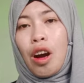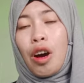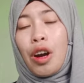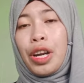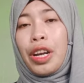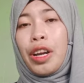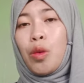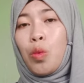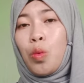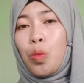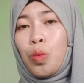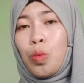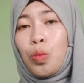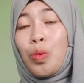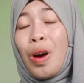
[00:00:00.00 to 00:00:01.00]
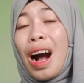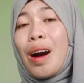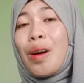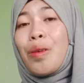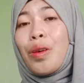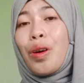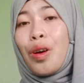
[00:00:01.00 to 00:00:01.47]
or
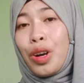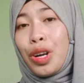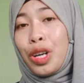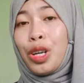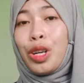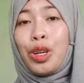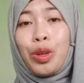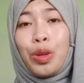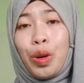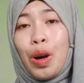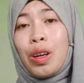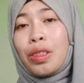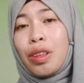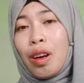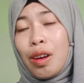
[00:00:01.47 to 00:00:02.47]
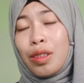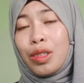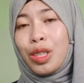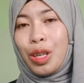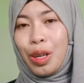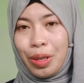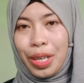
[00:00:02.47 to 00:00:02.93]
wow or cocoa
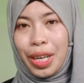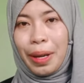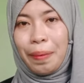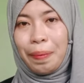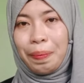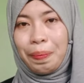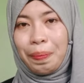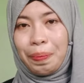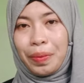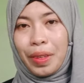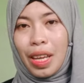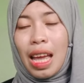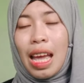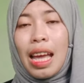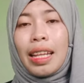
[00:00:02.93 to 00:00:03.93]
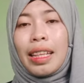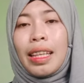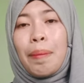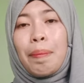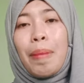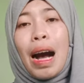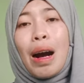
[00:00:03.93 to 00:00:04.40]
theory.
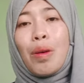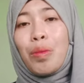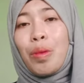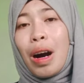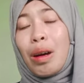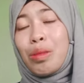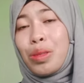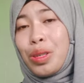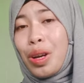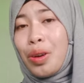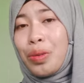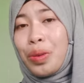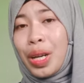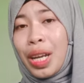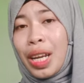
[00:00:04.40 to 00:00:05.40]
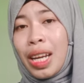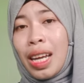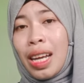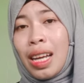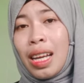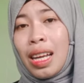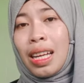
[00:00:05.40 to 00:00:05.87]
The bow wow theory,
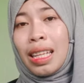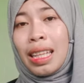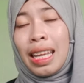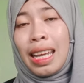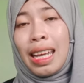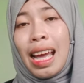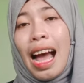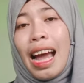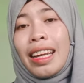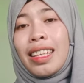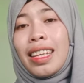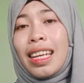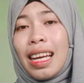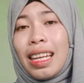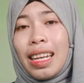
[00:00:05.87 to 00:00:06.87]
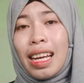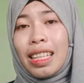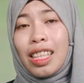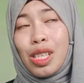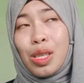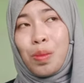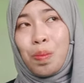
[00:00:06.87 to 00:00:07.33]
the idea that
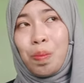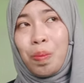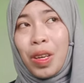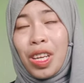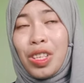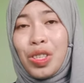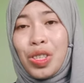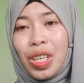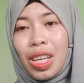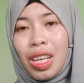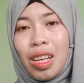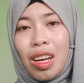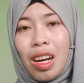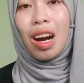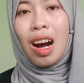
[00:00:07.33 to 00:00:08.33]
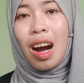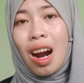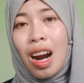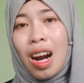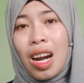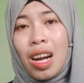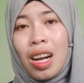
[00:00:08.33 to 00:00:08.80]
speech
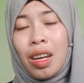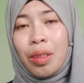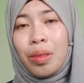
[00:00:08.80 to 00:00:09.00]
are